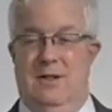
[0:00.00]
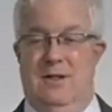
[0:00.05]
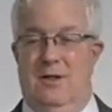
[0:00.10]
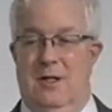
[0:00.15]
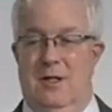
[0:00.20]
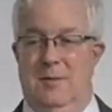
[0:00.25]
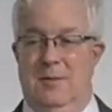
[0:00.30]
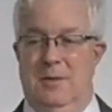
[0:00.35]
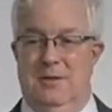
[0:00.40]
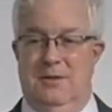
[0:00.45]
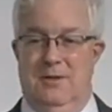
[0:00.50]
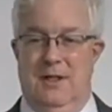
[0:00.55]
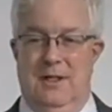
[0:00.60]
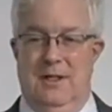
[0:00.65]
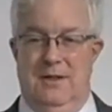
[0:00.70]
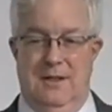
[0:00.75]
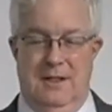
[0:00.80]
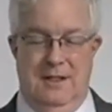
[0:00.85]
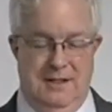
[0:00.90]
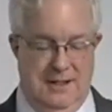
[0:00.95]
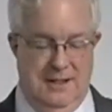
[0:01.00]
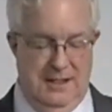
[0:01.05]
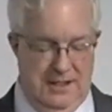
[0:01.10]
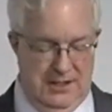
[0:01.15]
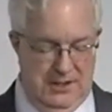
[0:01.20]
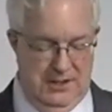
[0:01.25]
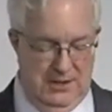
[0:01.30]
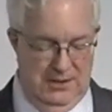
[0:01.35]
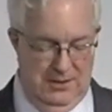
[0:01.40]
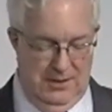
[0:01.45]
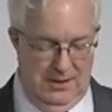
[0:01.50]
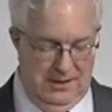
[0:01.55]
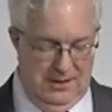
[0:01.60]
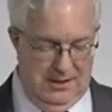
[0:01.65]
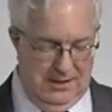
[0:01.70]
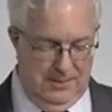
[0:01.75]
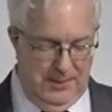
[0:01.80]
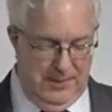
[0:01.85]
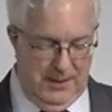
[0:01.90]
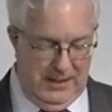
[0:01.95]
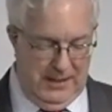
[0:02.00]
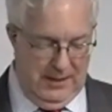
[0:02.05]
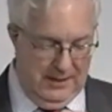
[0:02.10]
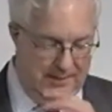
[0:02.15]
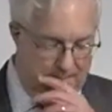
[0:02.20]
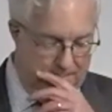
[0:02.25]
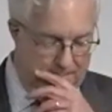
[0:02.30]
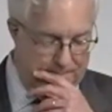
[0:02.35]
arbitrator has issued a subpoena.